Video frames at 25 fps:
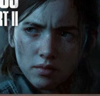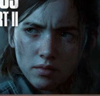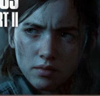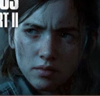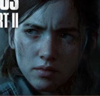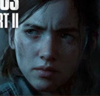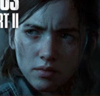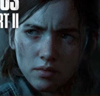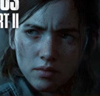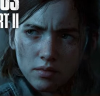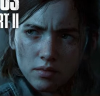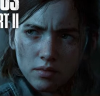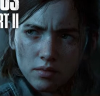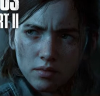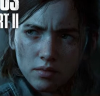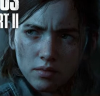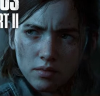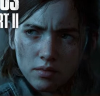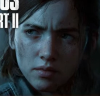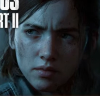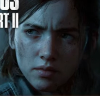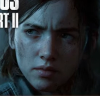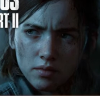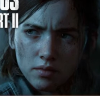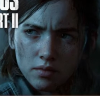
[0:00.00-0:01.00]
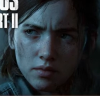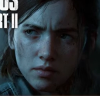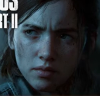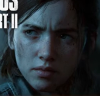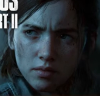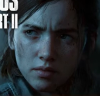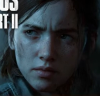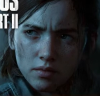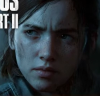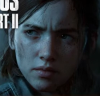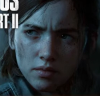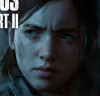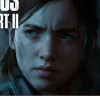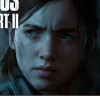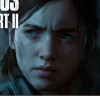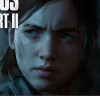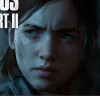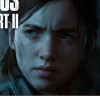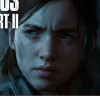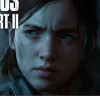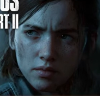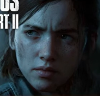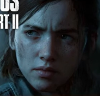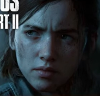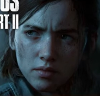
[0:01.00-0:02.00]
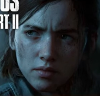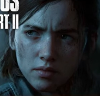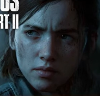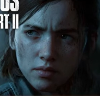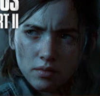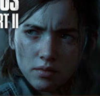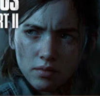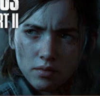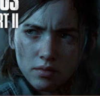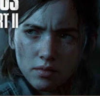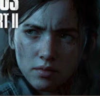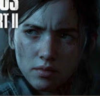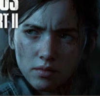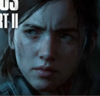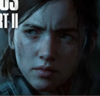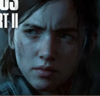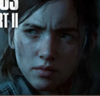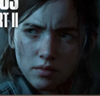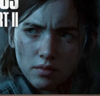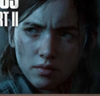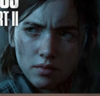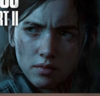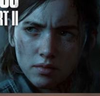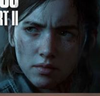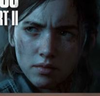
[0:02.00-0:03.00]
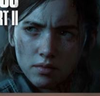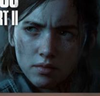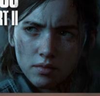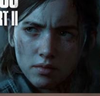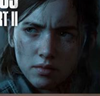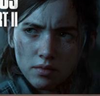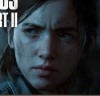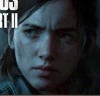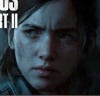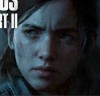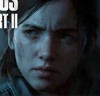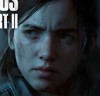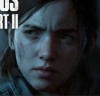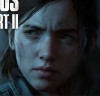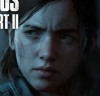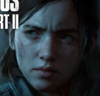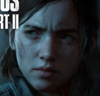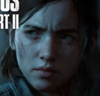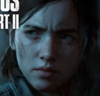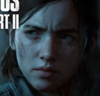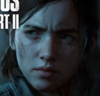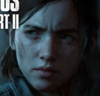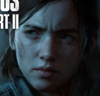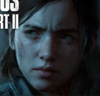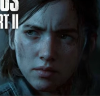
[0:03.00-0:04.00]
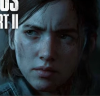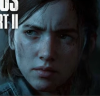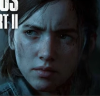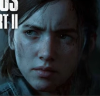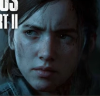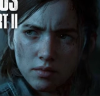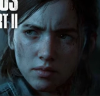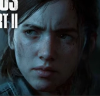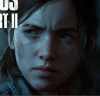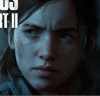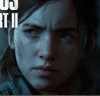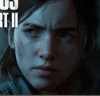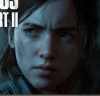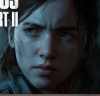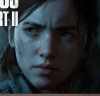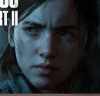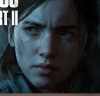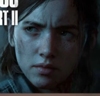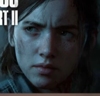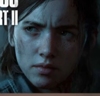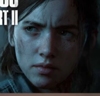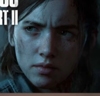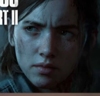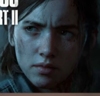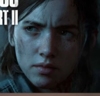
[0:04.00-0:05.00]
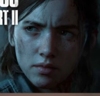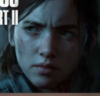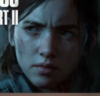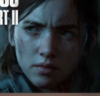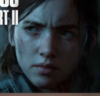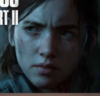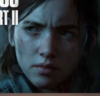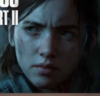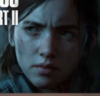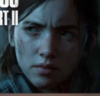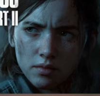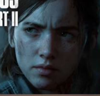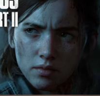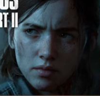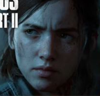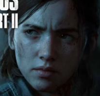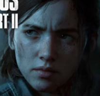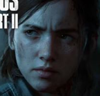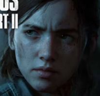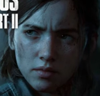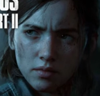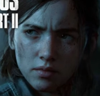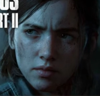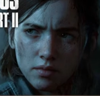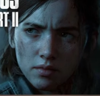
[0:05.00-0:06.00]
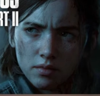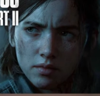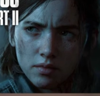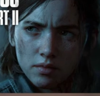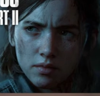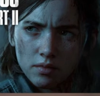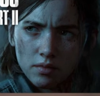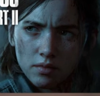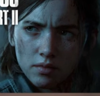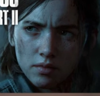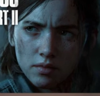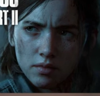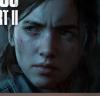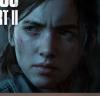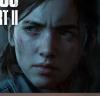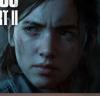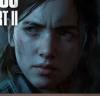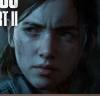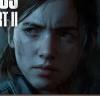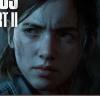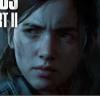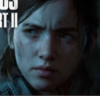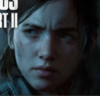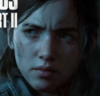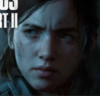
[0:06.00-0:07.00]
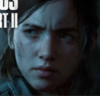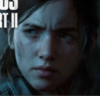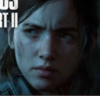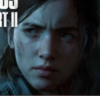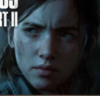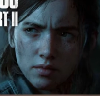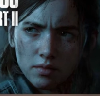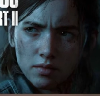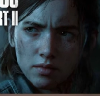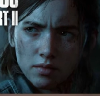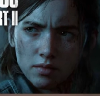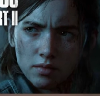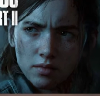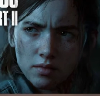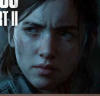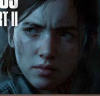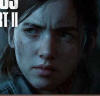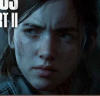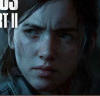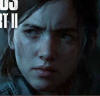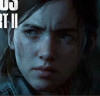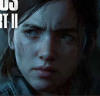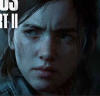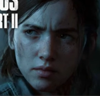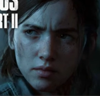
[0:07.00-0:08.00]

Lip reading: [no speech]